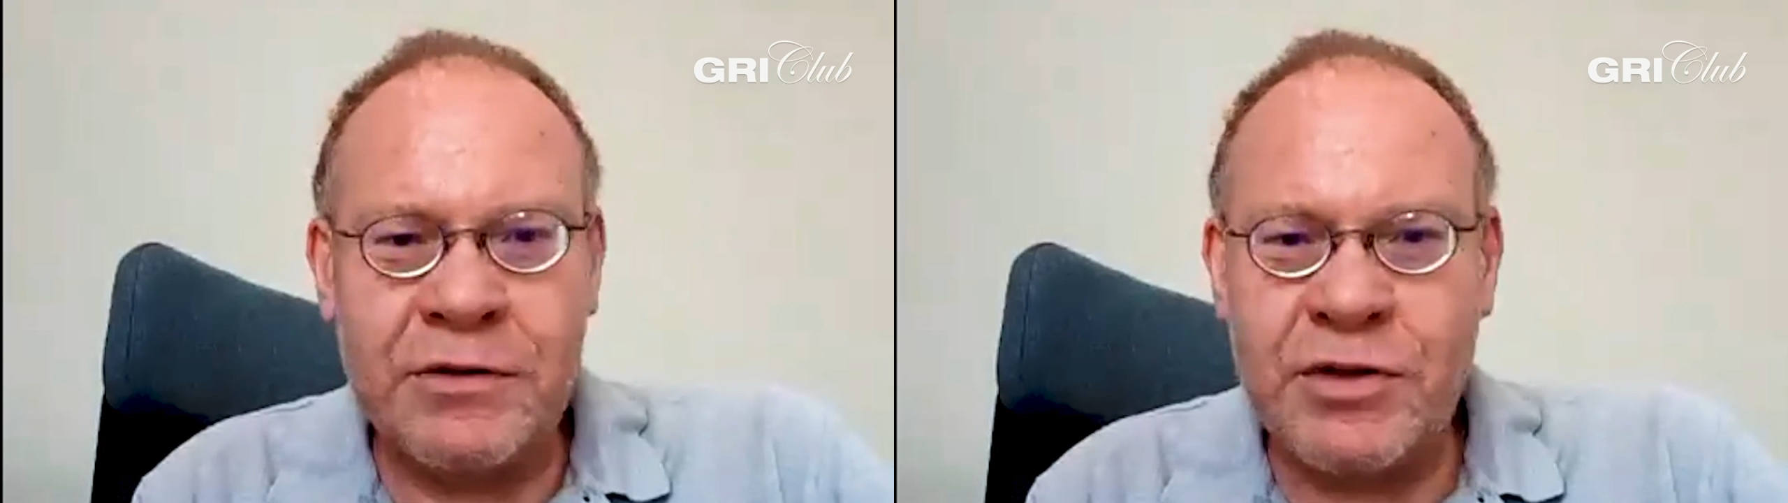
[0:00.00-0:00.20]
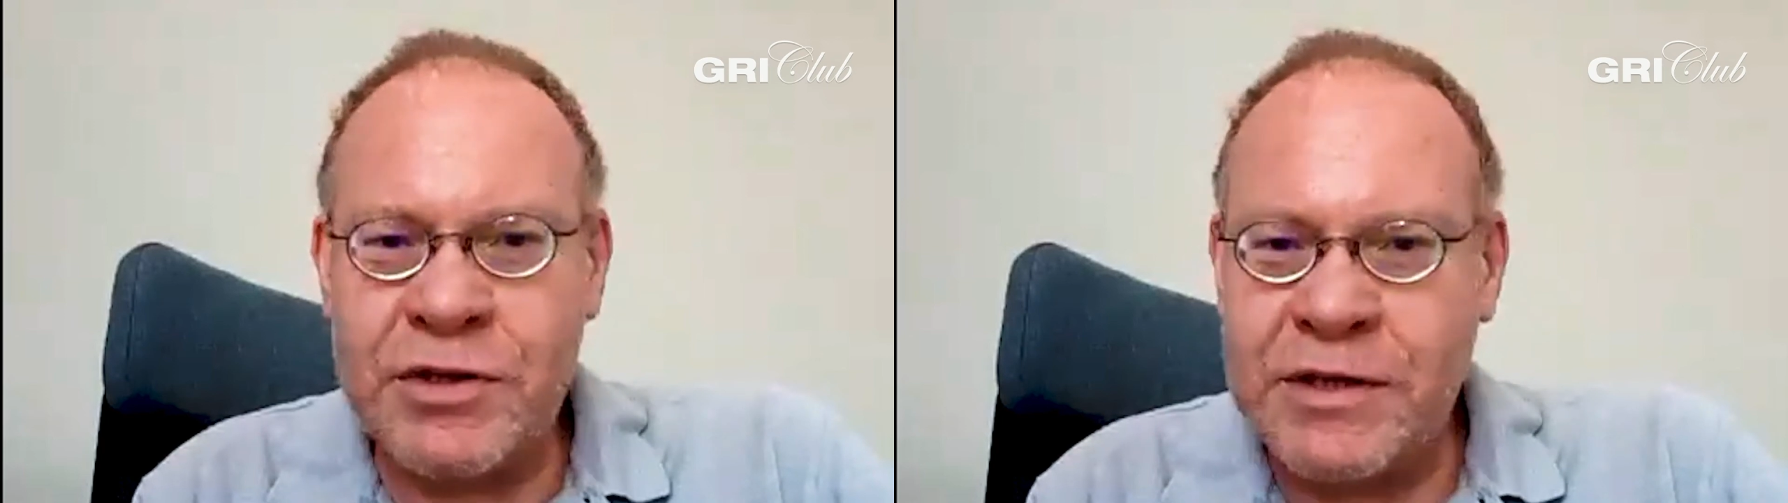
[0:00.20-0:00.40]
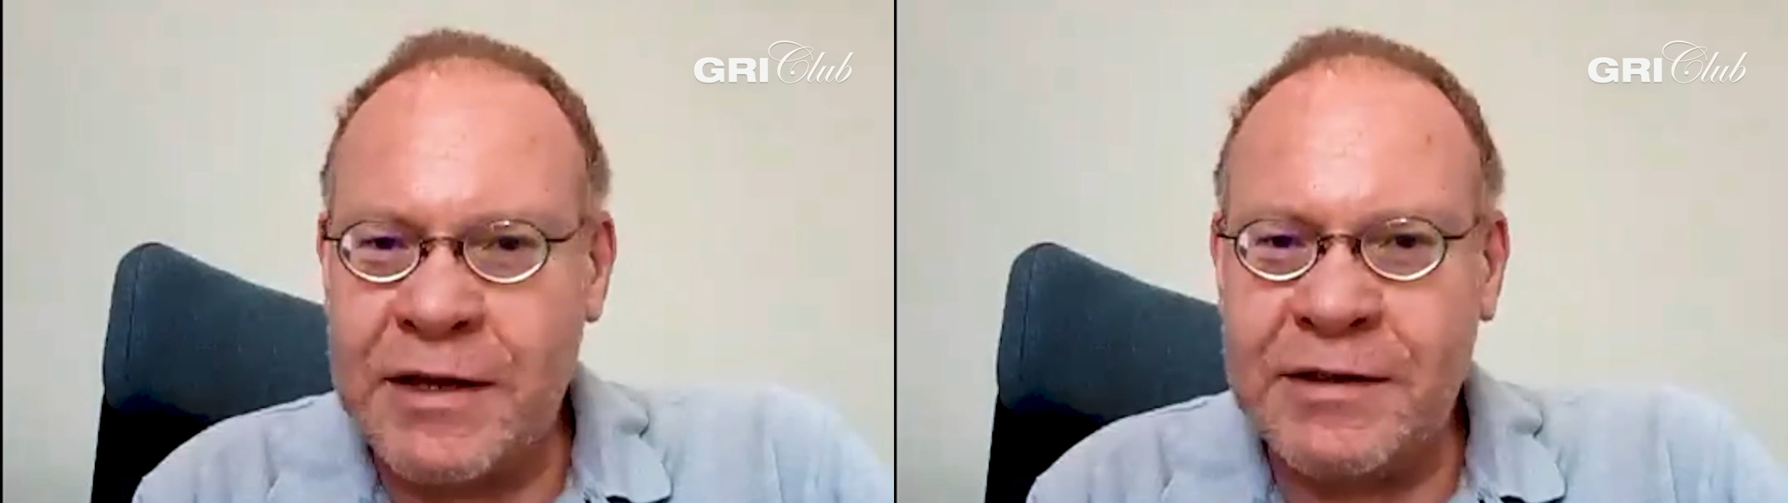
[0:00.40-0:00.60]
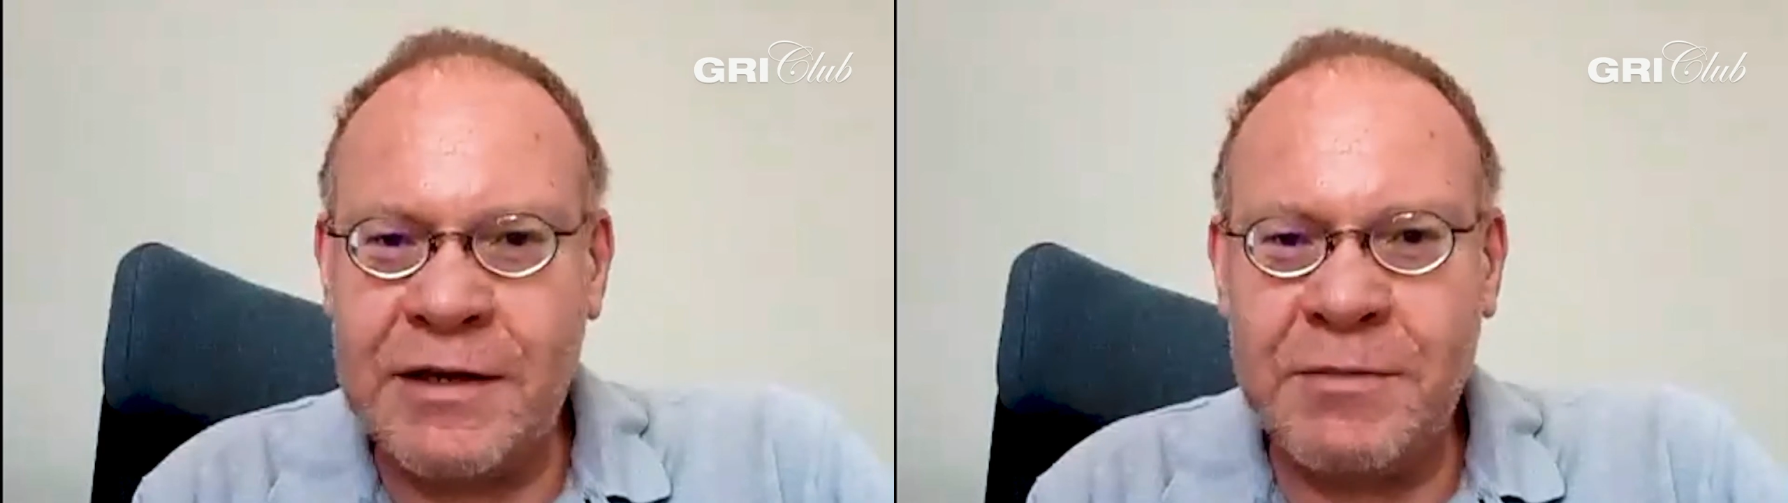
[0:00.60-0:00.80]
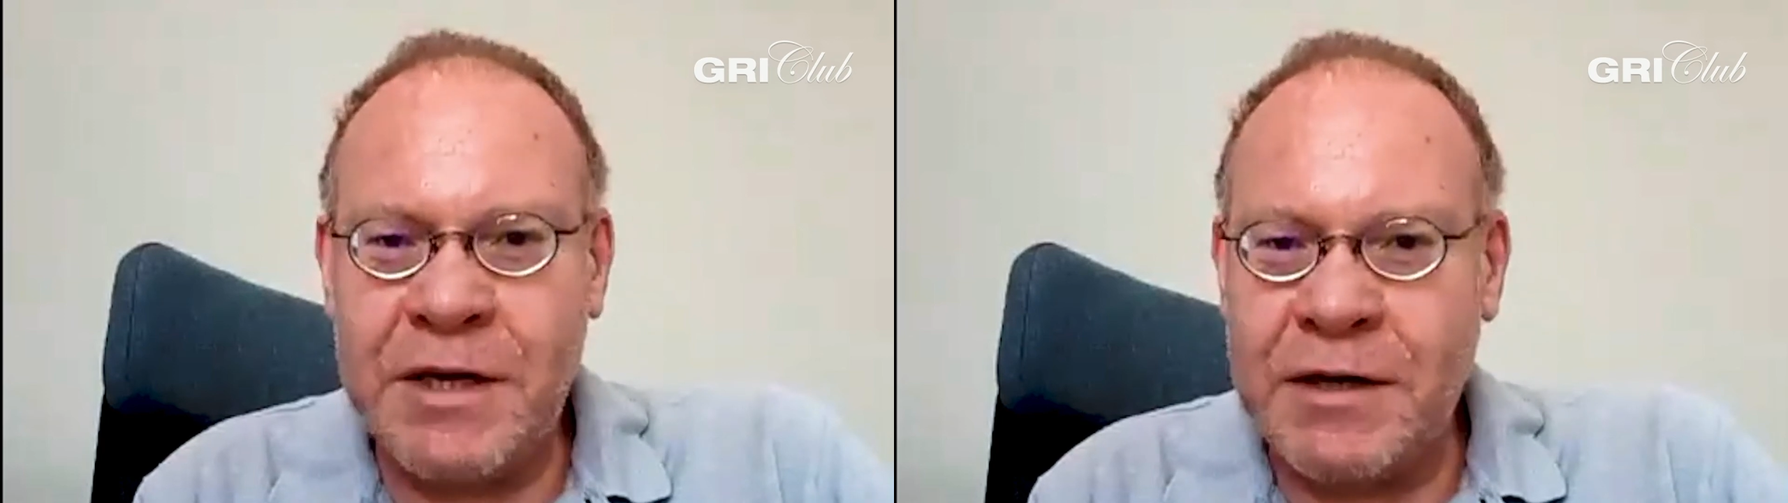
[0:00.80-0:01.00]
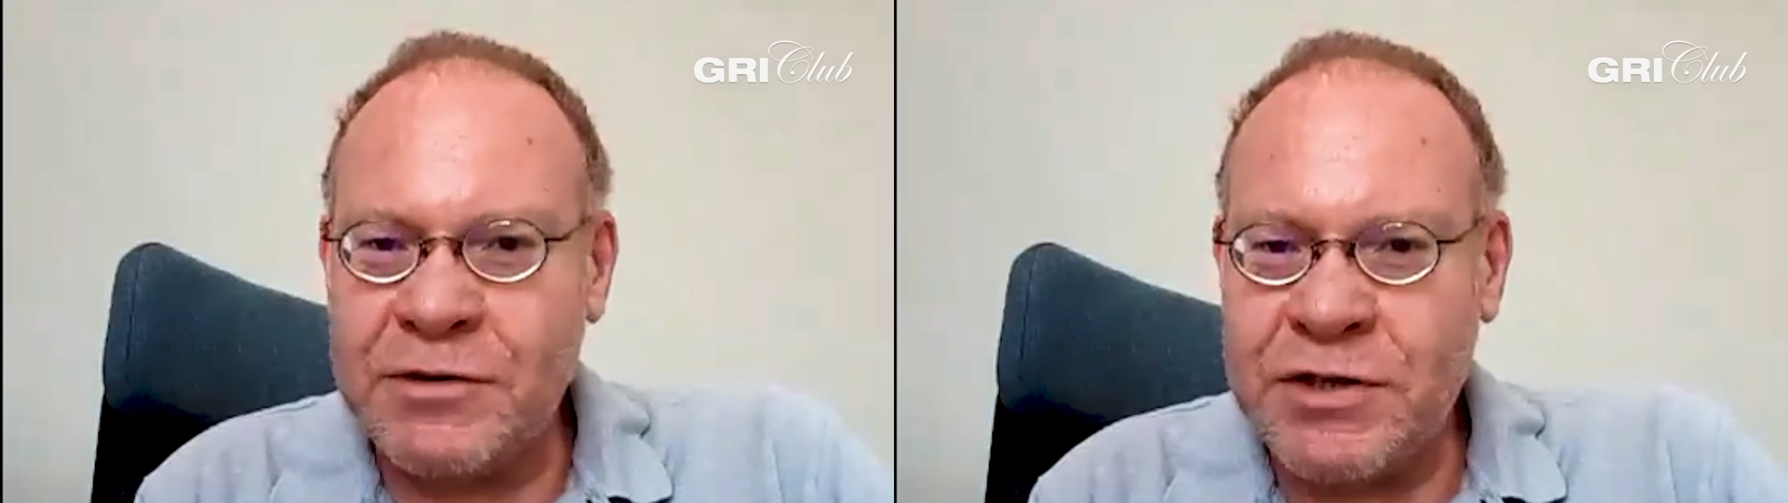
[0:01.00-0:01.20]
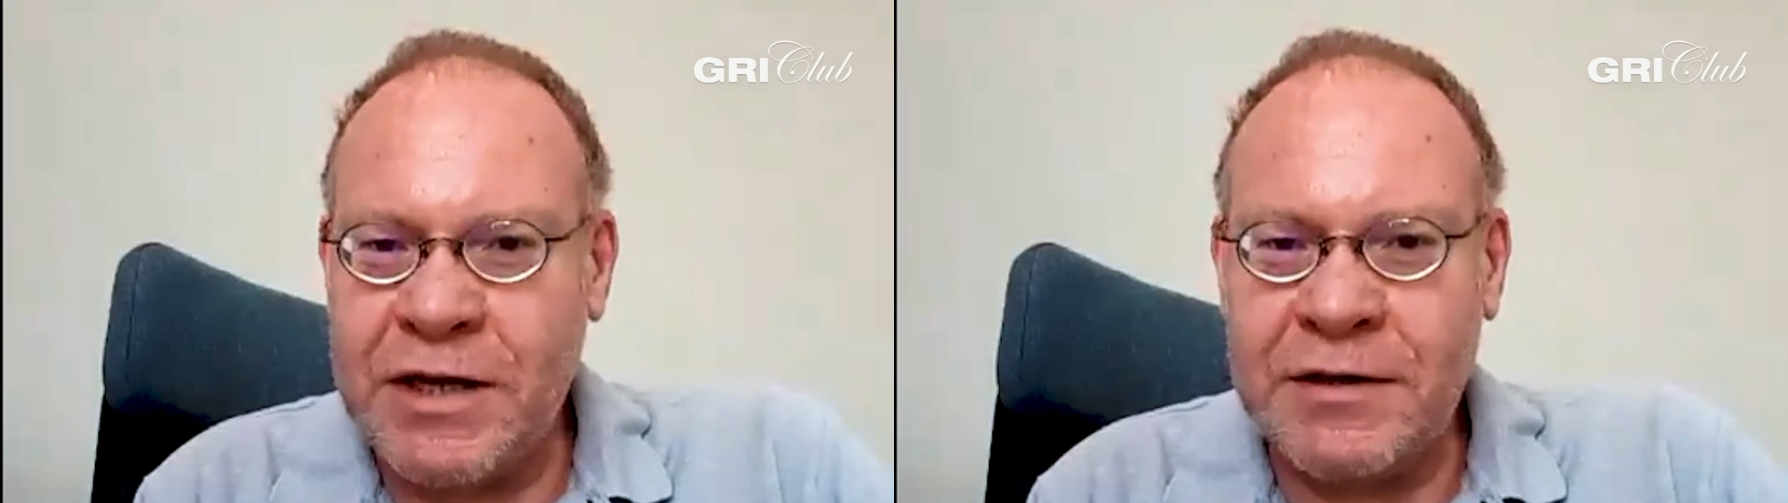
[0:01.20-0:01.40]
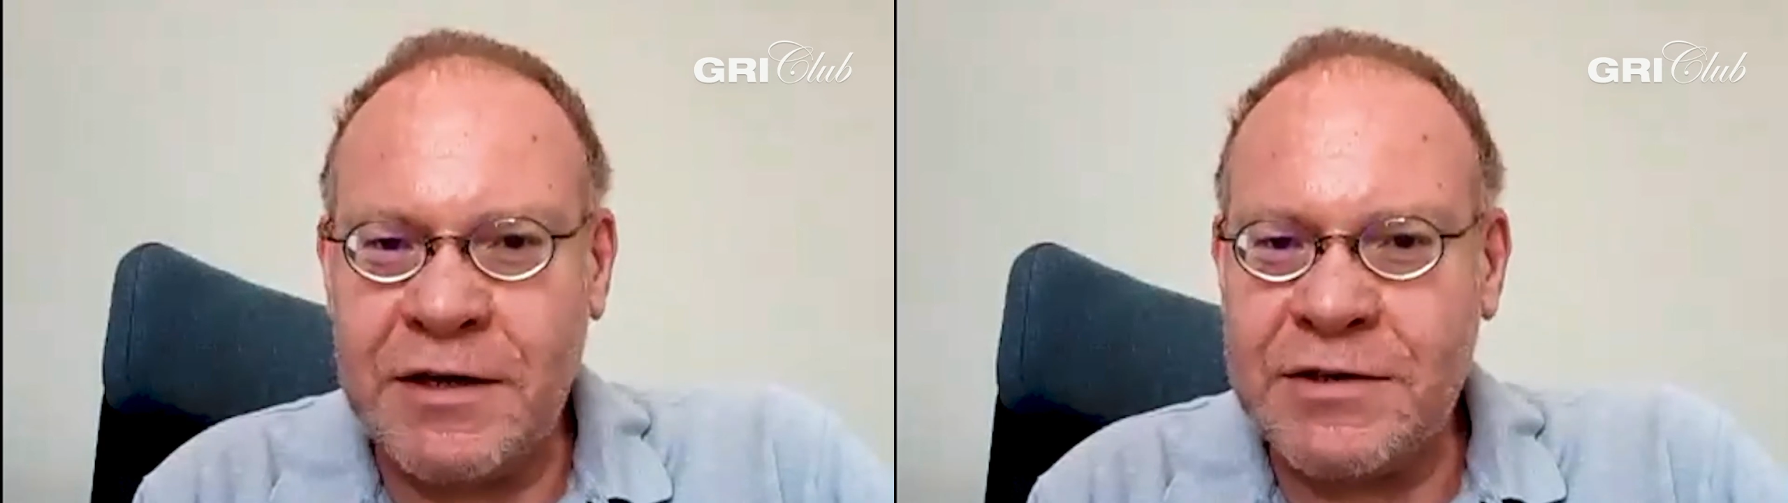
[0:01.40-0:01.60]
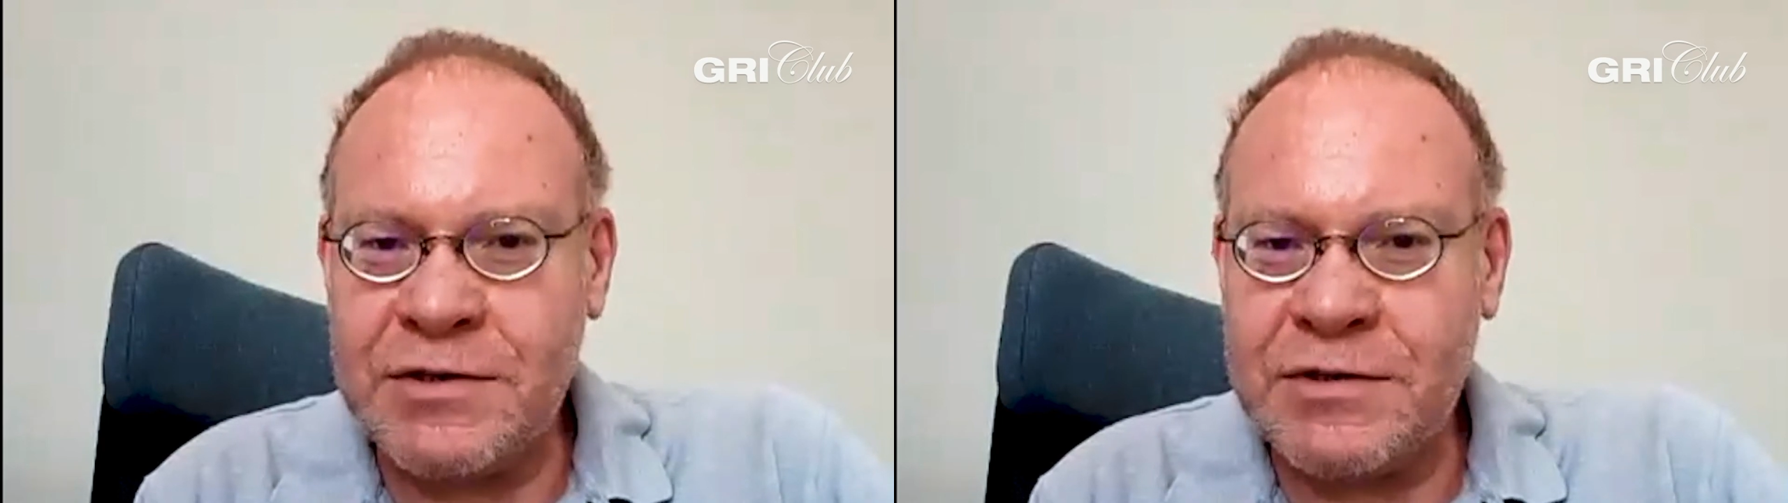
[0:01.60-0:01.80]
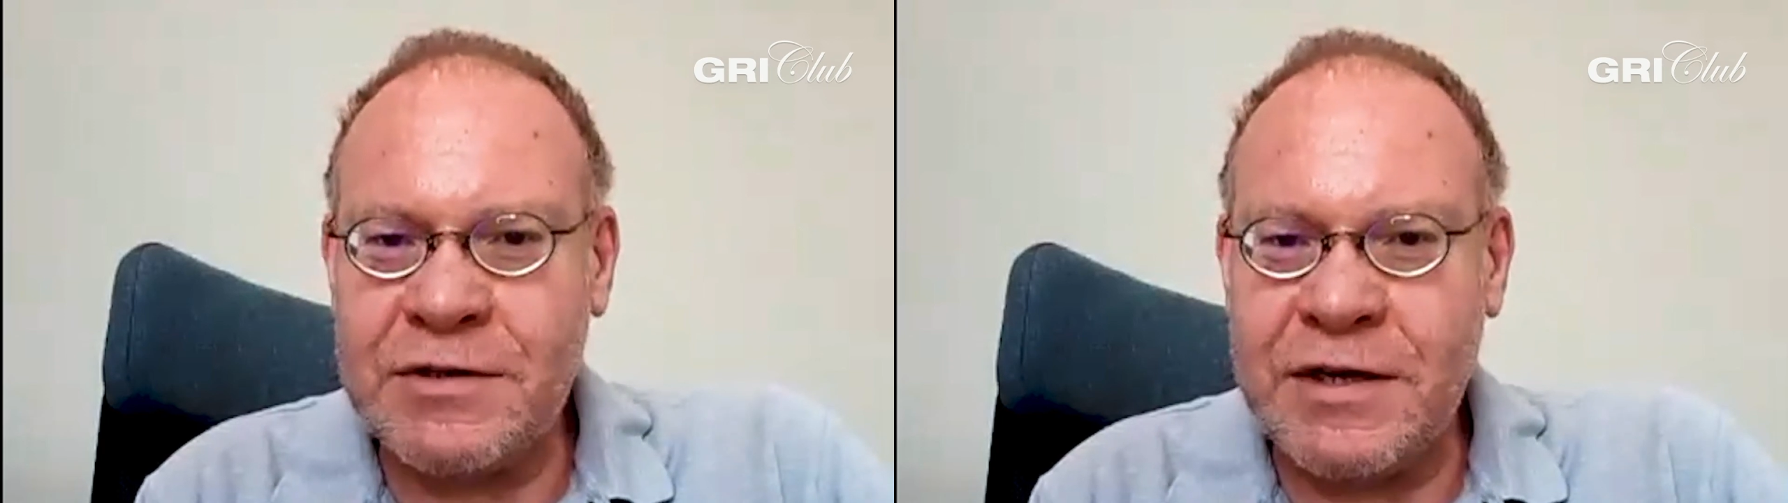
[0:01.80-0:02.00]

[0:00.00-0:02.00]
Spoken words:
We understand them, they understand us,